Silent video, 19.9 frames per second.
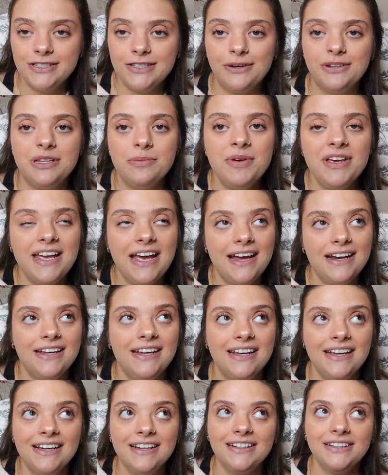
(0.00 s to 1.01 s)
So at the
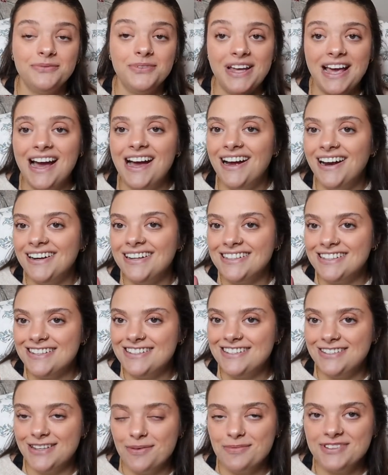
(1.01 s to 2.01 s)
beginning, we had
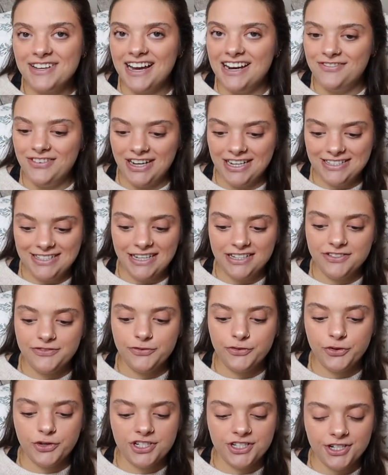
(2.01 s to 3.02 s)
some side effects, that's
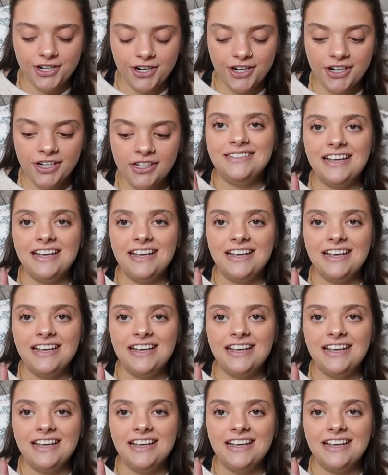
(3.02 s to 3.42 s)
for sure.